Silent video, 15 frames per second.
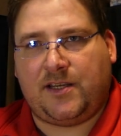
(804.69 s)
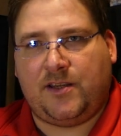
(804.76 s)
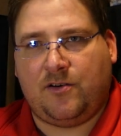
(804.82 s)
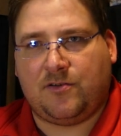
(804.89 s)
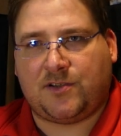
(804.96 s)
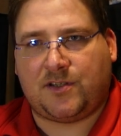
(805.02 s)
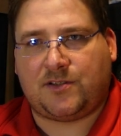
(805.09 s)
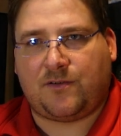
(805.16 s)

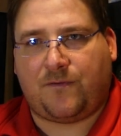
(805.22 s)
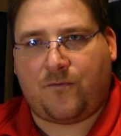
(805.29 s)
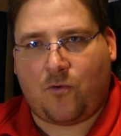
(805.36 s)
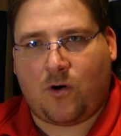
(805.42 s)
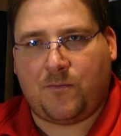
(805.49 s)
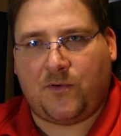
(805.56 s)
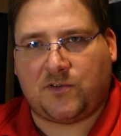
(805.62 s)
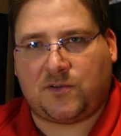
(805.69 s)
uses to
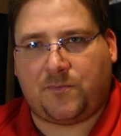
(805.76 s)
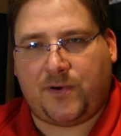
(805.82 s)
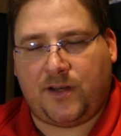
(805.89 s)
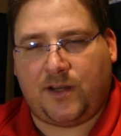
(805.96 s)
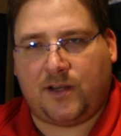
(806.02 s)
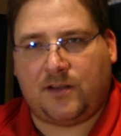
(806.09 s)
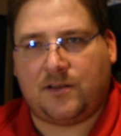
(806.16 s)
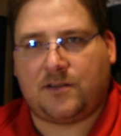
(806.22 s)
form those
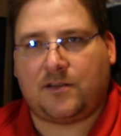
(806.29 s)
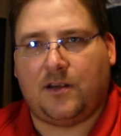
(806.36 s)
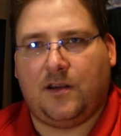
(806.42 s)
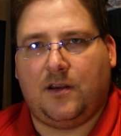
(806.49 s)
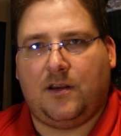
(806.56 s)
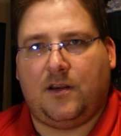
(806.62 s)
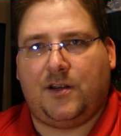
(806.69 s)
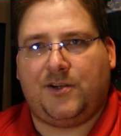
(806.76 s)
opinions
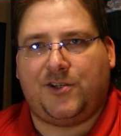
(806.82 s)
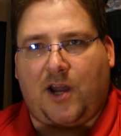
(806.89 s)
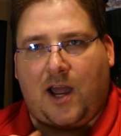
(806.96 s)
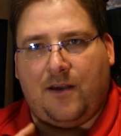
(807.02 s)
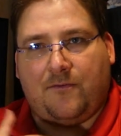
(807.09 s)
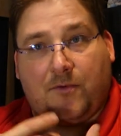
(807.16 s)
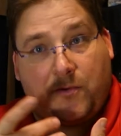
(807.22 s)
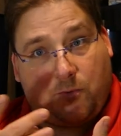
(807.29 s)

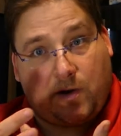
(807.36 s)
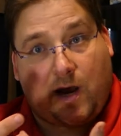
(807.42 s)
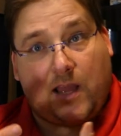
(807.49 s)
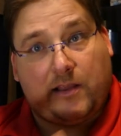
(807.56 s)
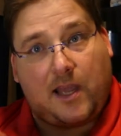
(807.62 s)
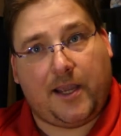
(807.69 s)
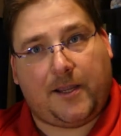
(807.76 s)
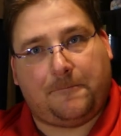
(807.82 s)
jive with what I
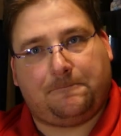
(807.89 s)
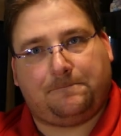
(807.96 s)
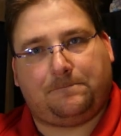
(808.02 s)
like.